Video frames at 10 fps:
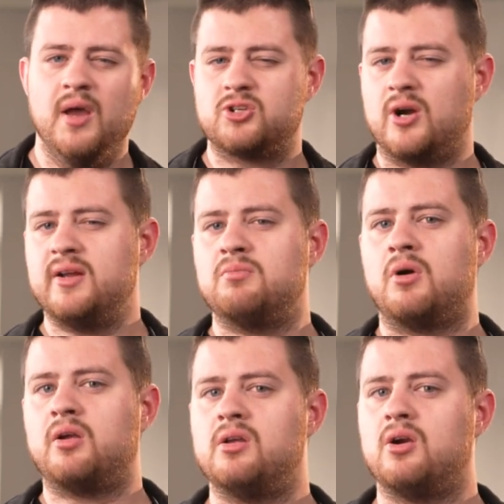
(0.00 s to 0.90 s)
Trying to
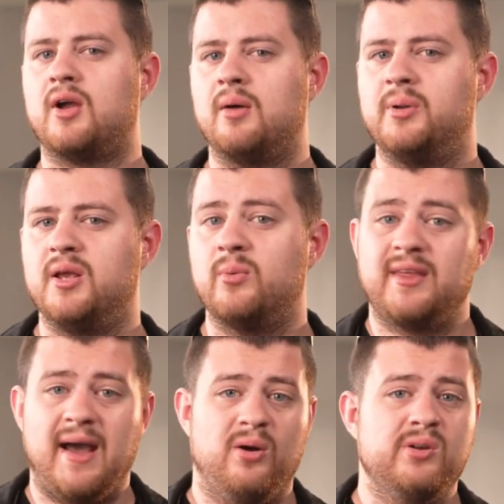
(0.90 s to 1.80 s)
market your company
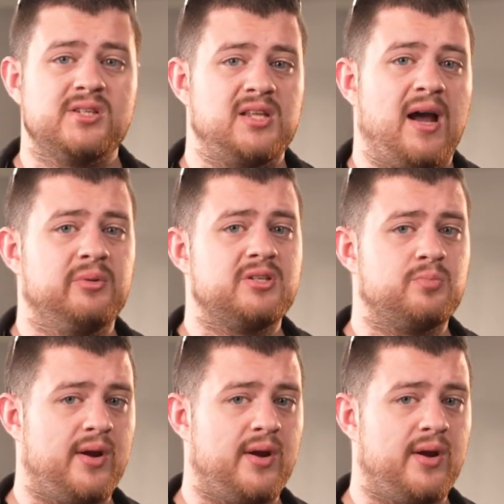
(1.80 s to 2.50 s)
without established